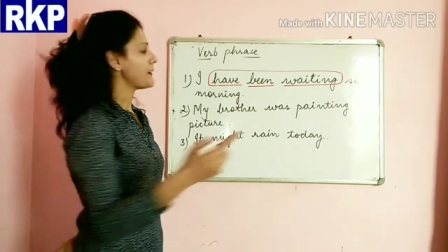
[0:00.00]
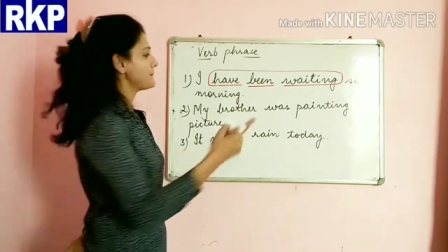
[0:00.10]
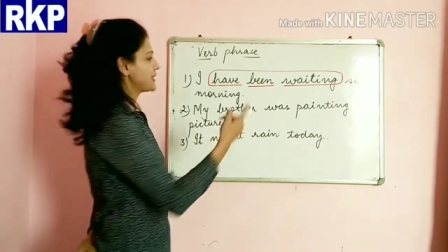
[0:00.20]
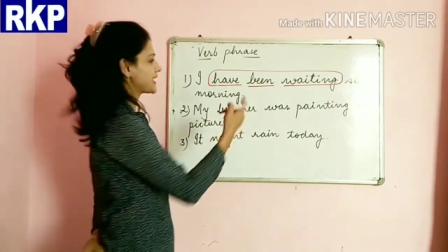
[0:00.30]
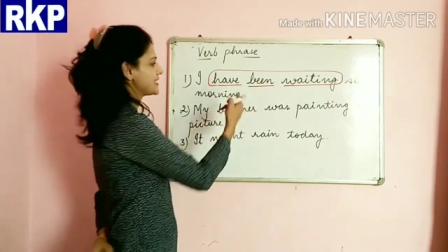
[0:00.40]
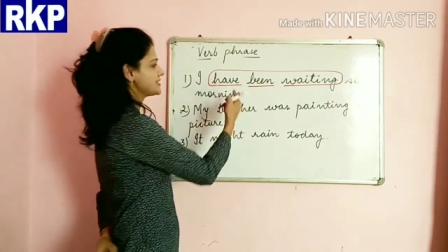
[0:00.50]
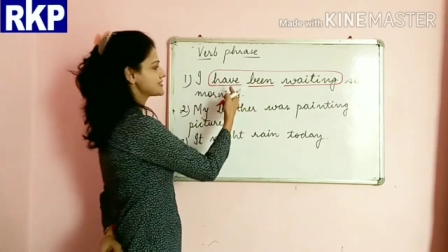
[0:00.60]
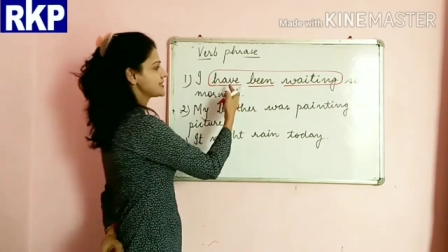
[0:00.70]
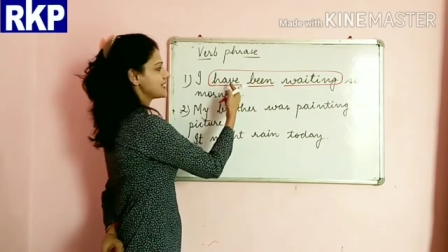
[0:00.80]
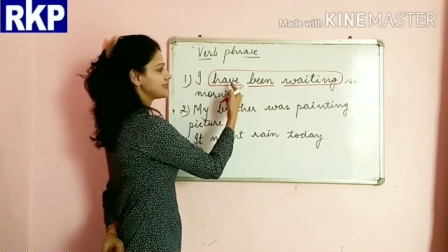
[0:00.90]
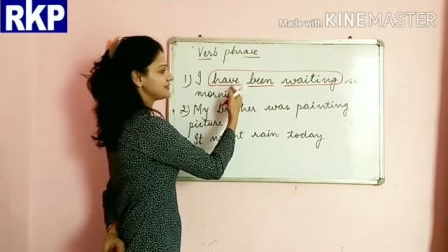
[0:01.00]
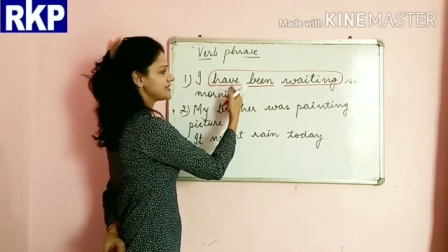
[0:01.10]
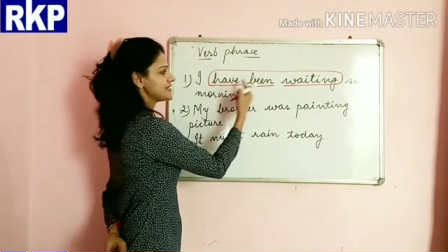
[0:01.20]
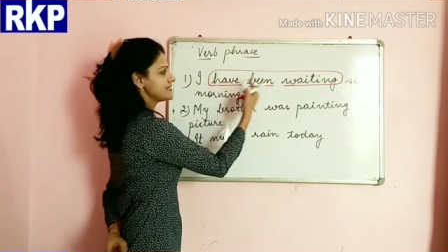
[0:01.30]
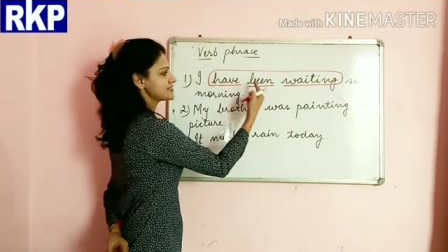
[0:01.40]
Because
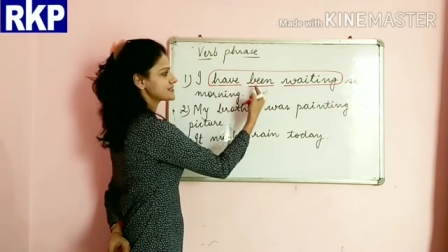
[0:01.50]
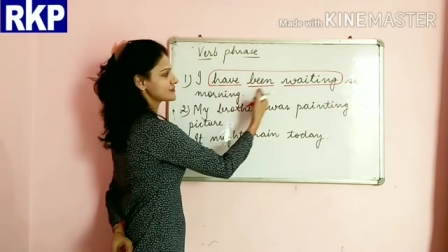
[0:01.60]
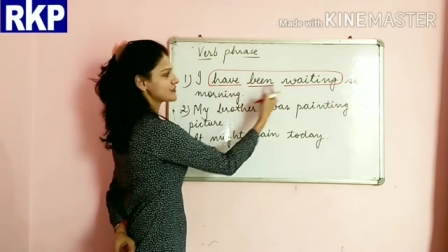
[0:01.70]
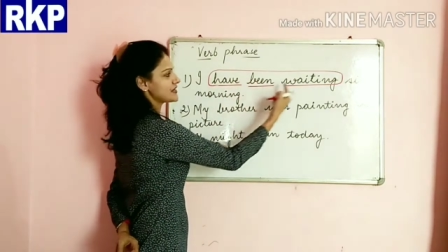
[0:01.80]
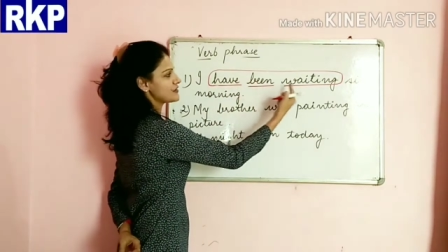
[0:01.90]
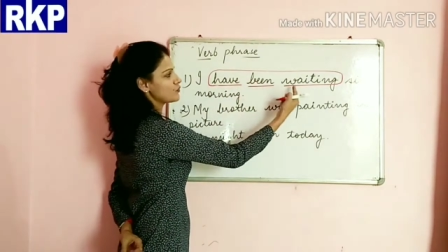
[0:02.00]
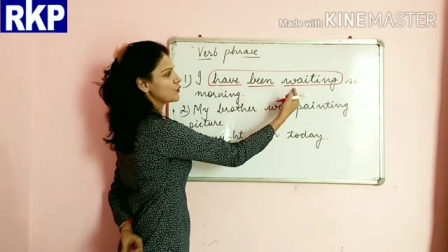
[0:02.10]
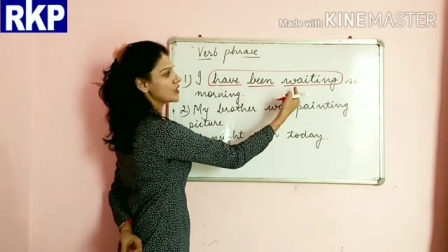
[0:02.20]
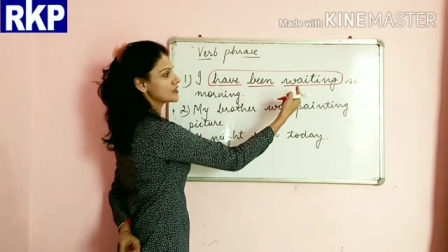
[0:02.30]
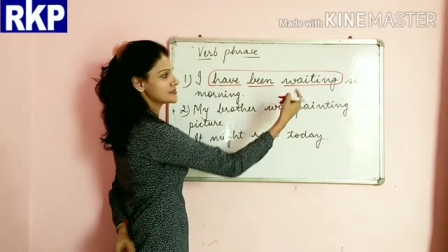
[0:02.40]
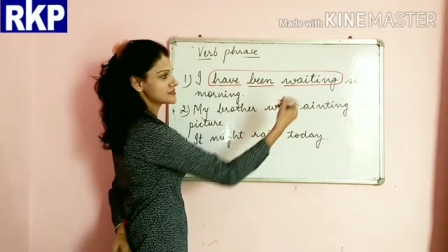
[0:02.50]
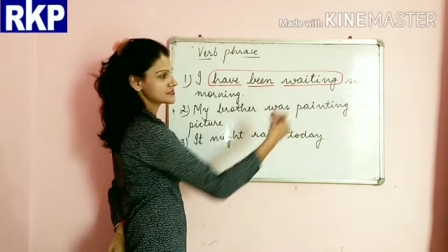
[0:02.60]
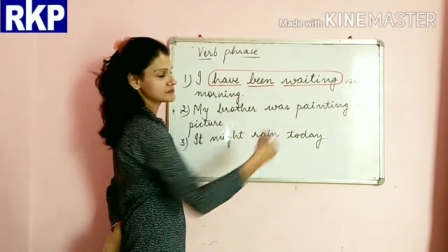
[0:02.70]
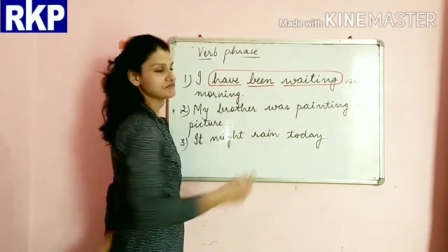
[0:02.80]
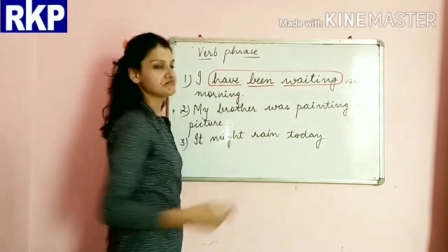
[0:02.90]
these three
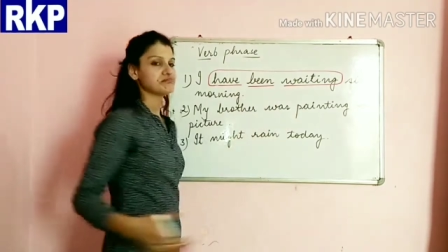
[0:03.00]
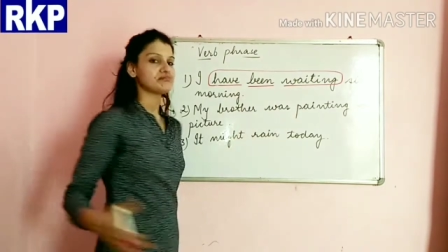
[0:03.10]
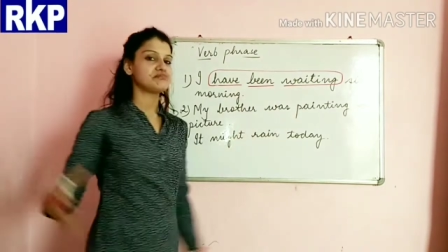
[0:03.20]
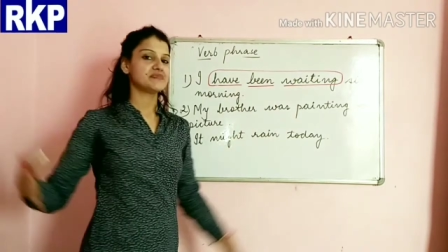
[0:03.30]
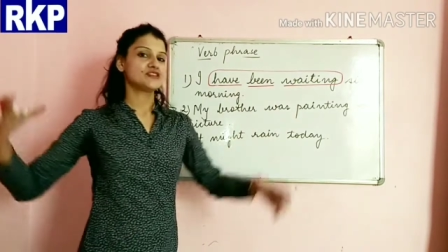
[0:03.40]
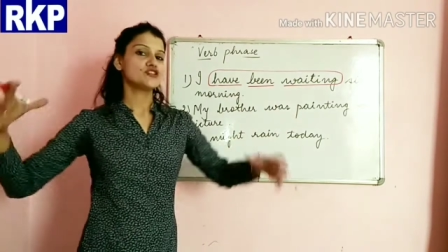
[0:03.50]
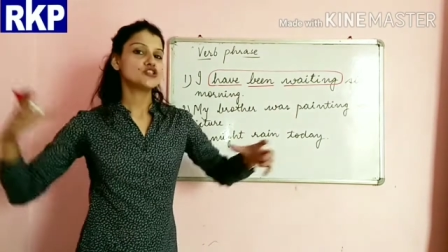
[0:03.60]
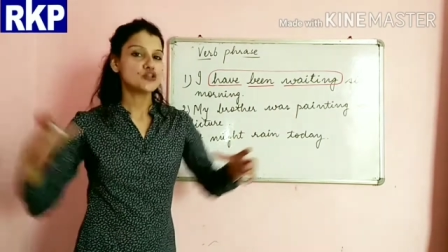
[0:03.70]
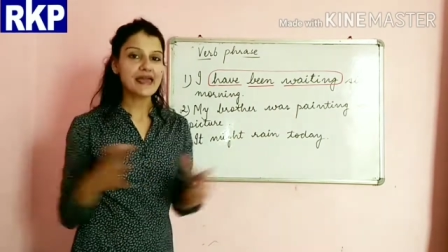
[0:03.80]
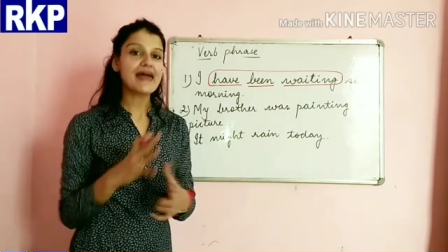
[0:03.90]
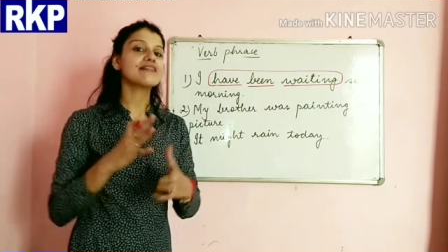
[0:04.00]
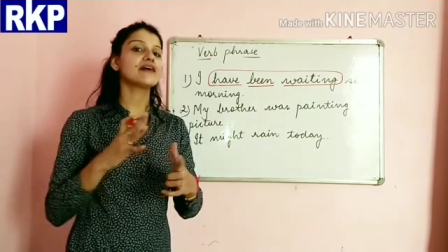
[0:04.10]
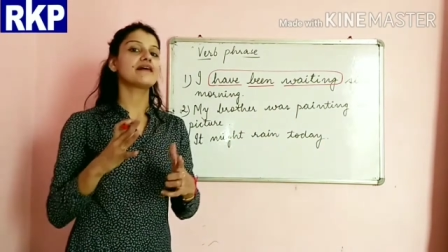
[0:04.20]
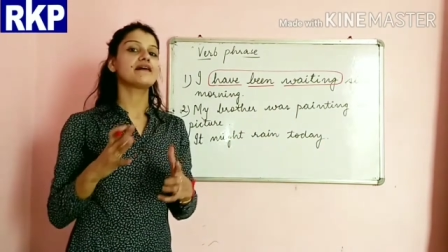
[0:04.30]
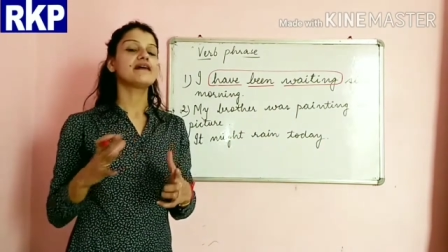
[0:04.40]
words
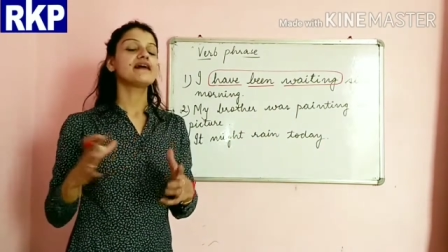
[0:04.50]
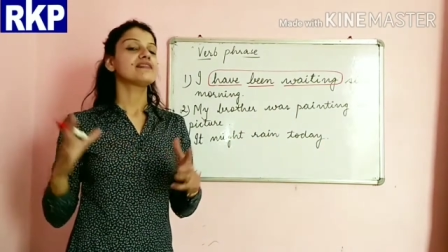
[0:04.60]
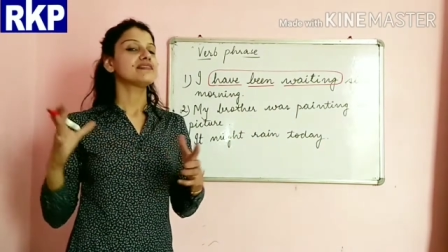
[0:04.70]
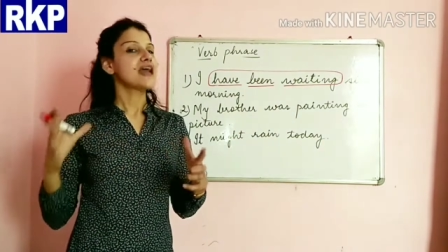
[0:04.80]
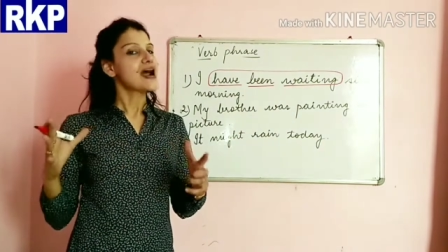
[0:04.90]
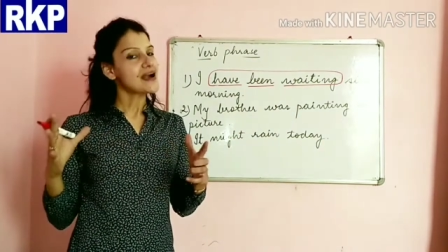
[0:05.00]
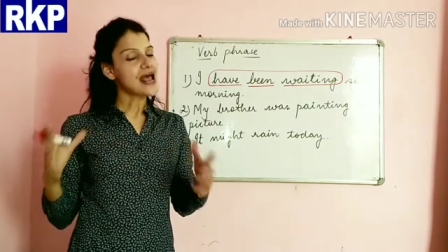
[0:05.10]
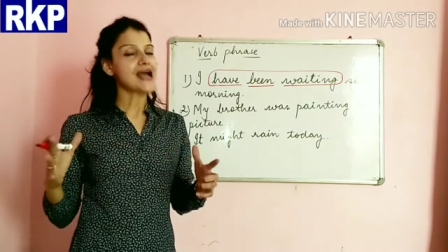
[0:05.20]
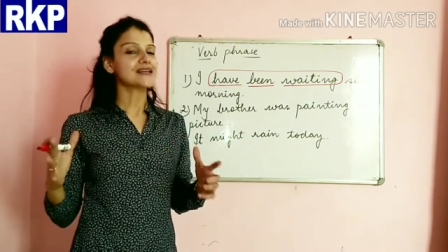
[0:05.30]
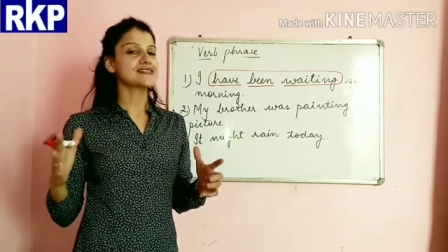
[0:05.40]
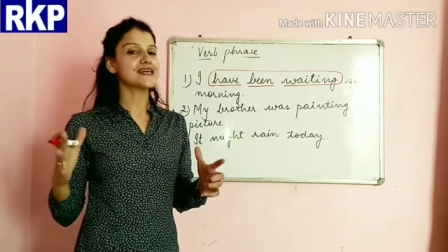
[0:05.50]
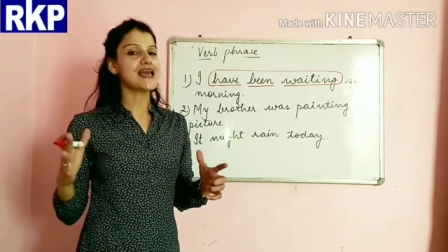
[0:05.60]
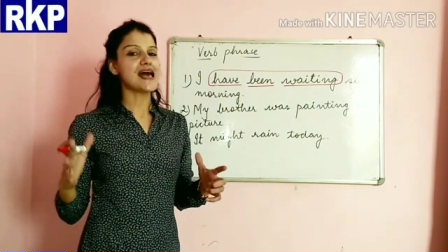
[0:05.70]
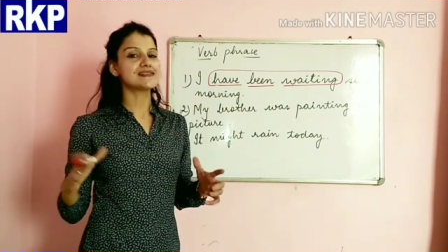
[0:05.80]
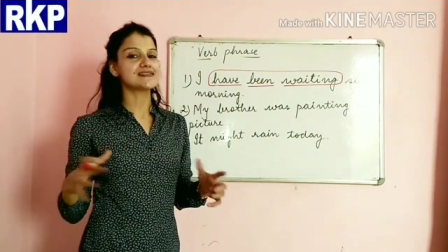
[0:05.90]
together, they are acting
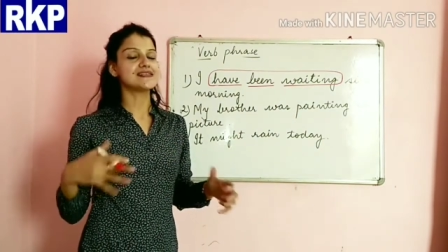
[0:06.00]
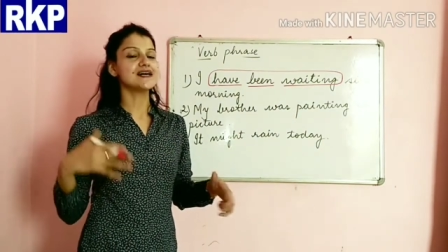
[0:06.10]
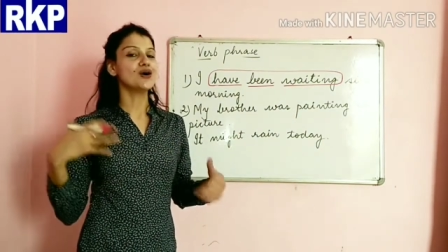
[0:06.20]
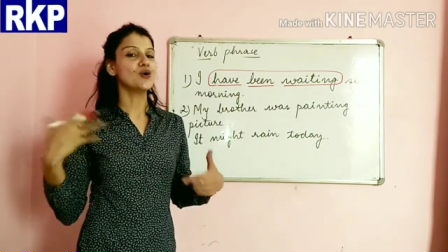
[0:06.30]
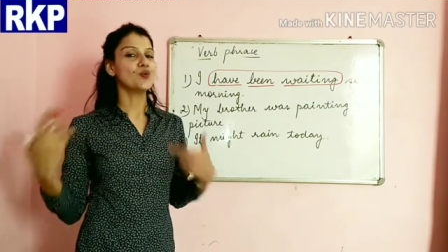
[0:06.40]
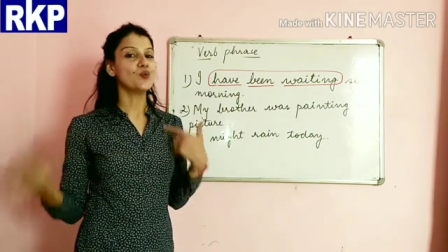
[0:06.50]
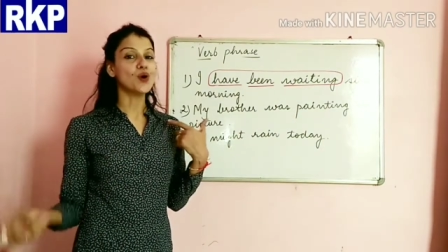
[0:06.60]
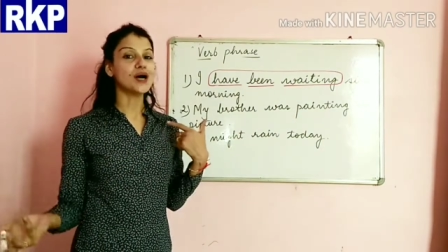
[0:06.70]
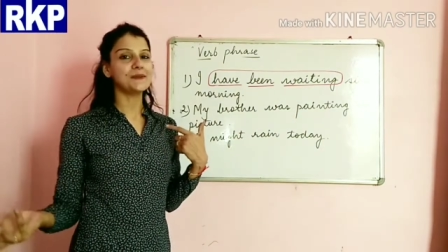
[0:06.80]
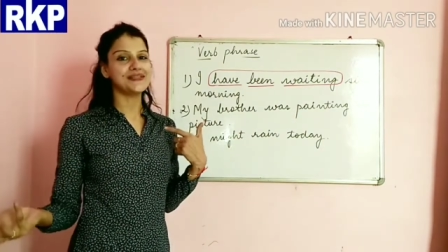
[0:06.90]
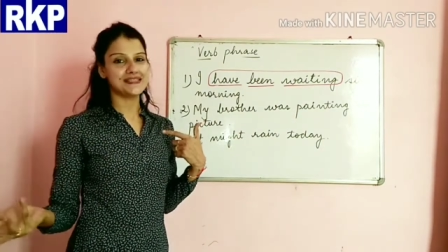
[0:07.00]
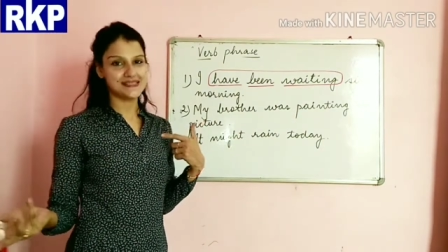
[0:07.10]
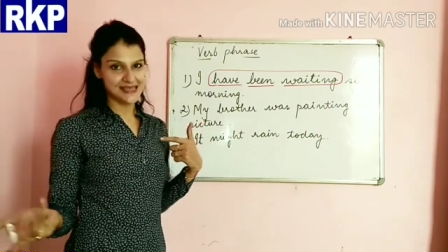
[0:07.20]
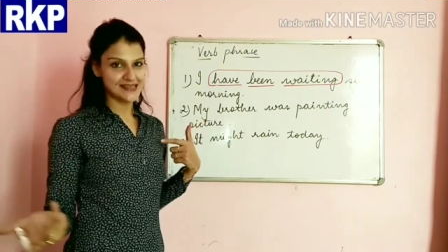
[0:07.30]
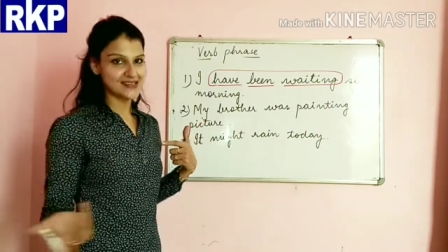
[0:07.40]
as the verb in the
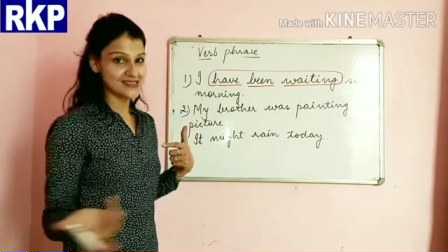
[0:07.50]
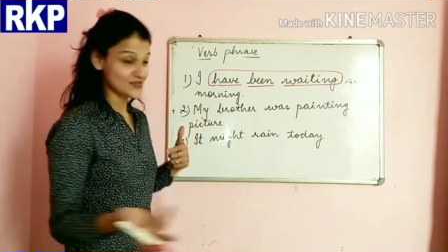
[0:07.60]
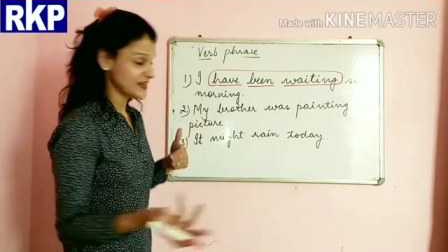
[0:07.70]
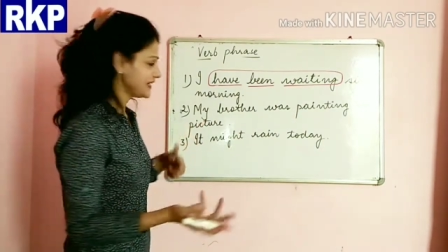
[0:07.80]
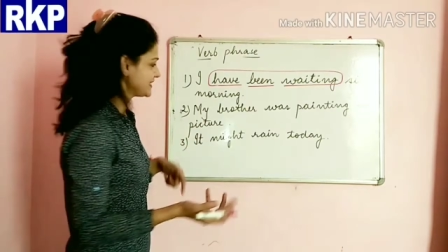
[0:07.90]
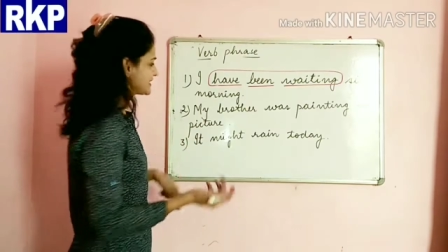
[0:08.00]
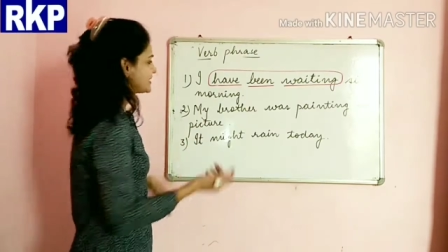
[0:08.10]
sentence, right?